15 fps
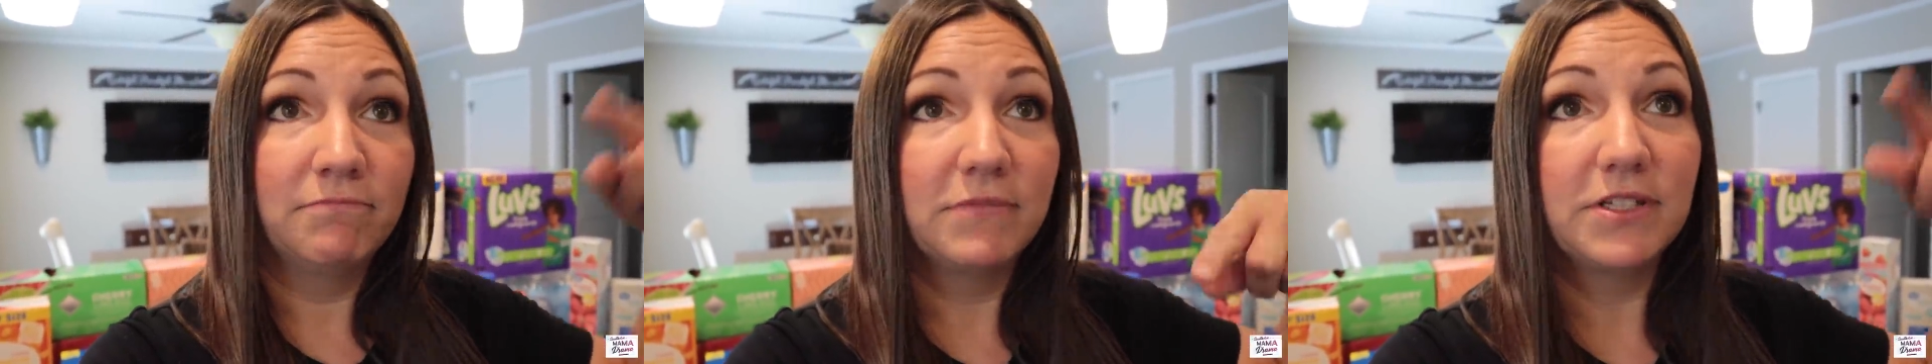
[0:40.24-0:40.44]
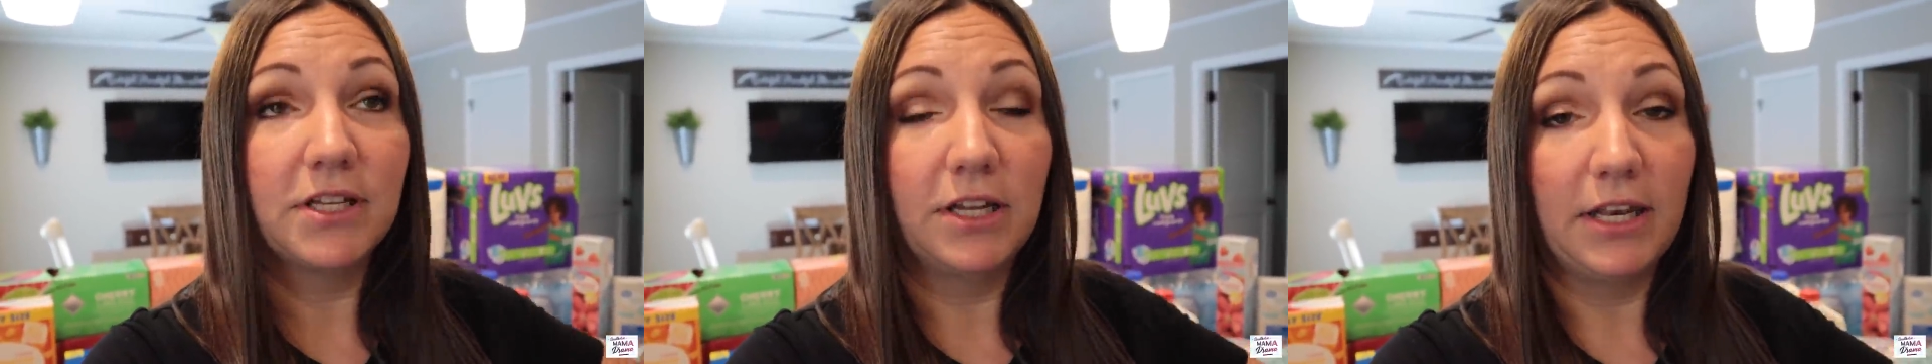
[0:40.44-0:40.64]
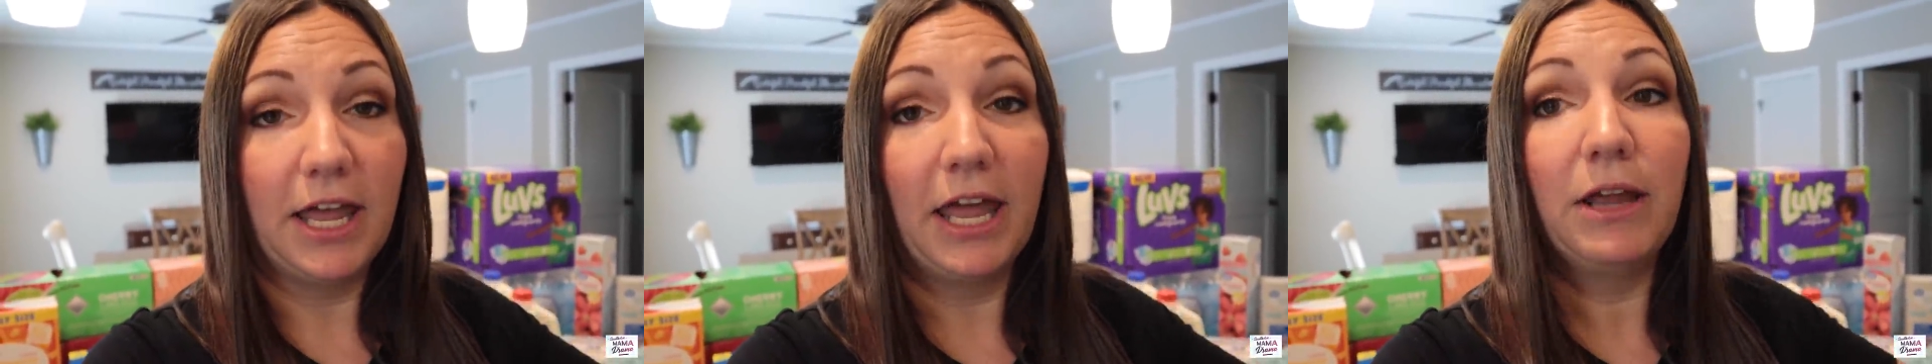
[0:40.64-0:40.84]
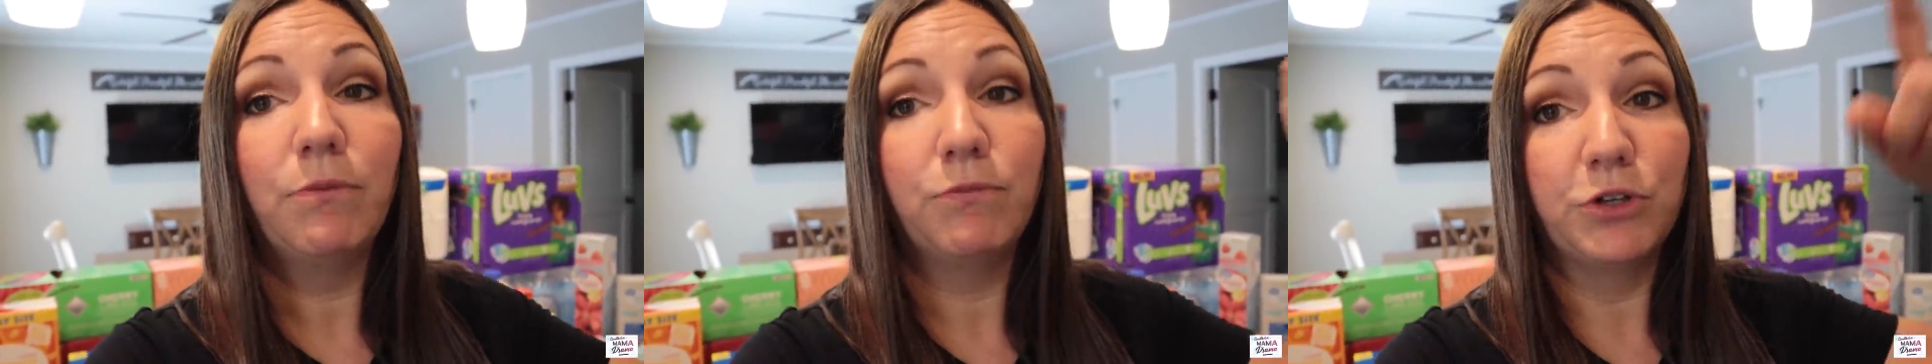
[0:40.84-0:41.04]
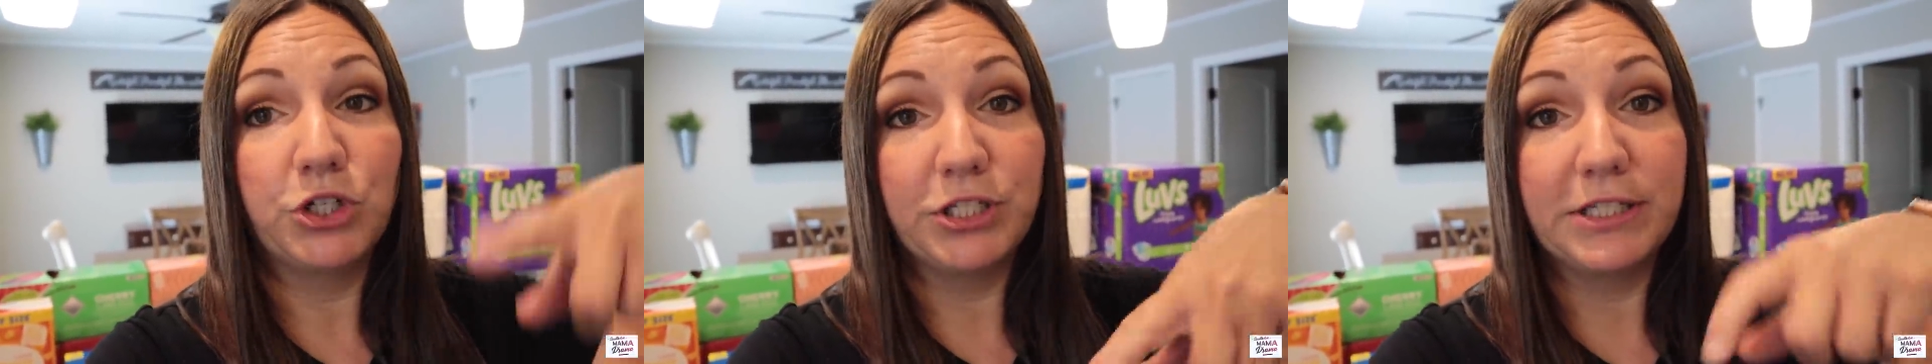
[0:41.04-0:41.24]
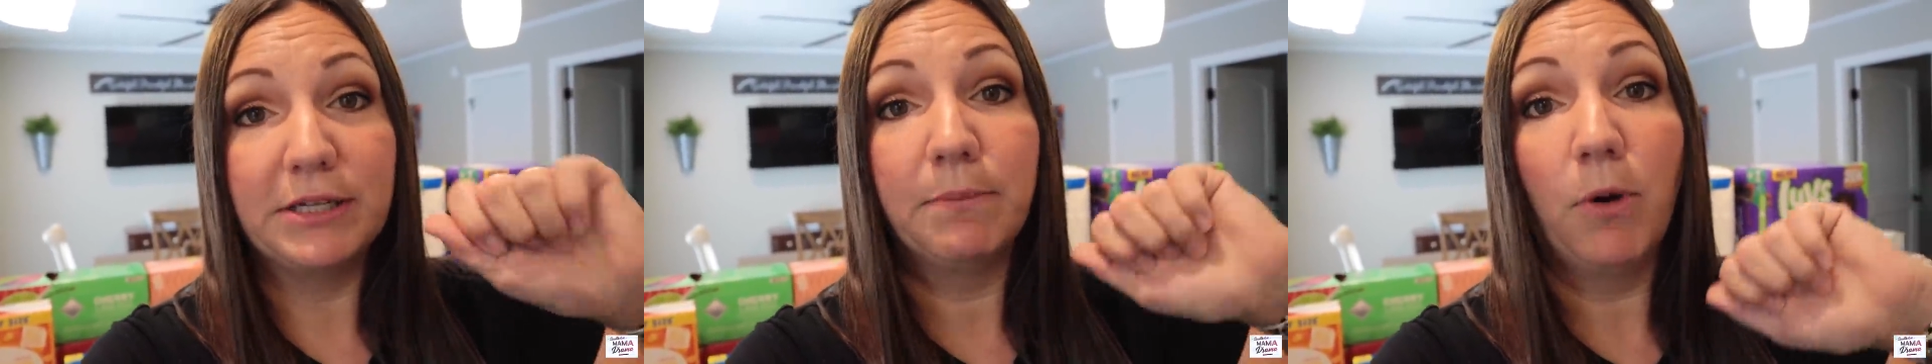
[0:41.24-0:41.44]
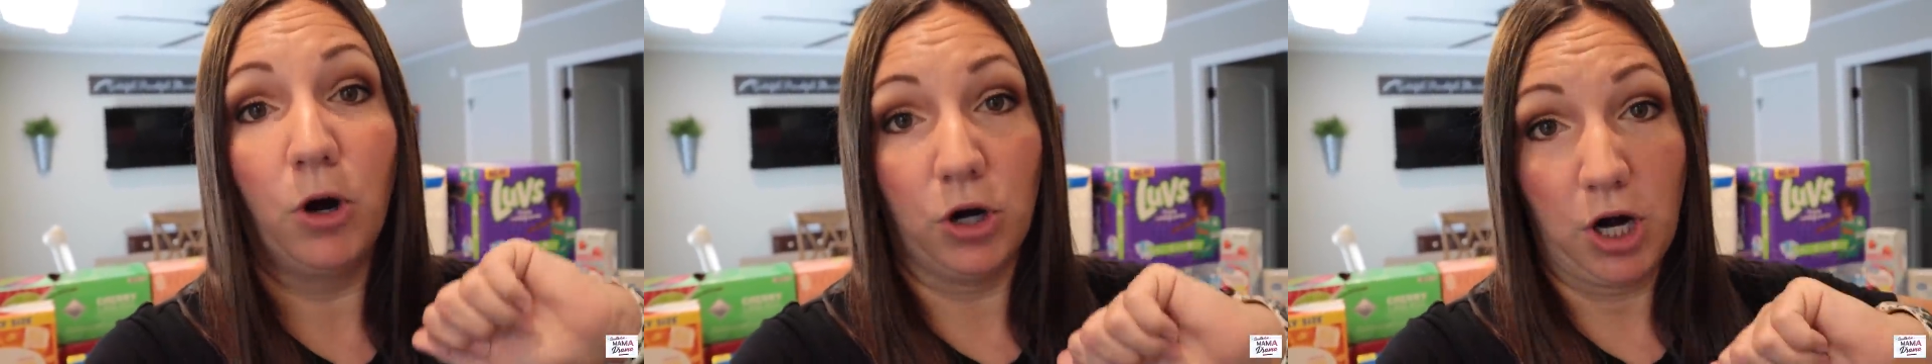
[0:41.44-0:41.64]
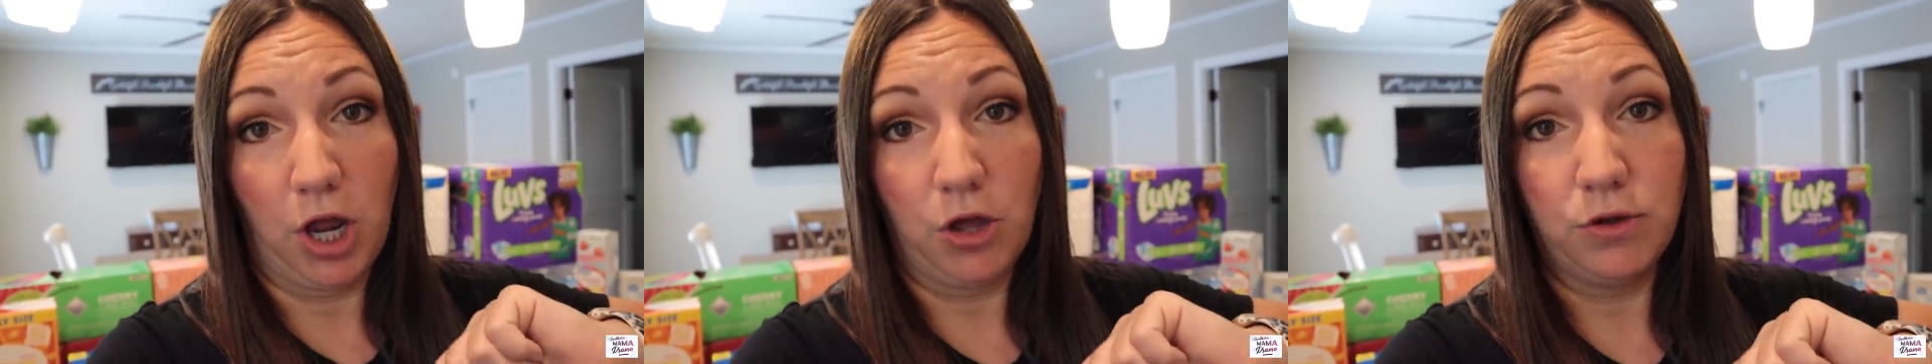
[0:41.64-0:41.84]
Sunday, which is
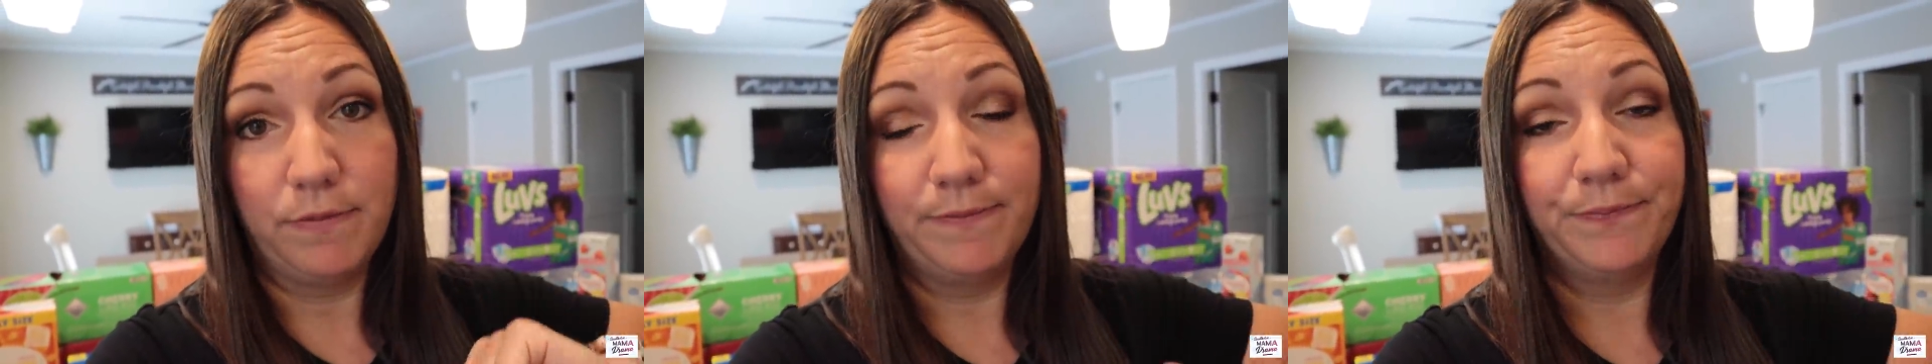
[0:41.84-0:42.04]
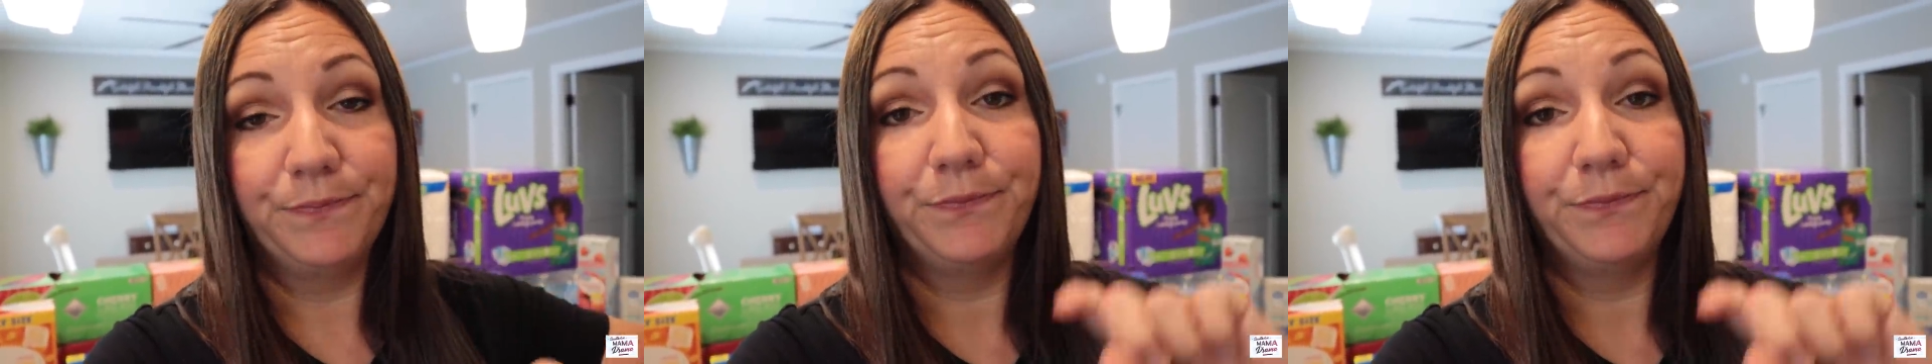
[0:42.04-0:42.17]
tomorrow,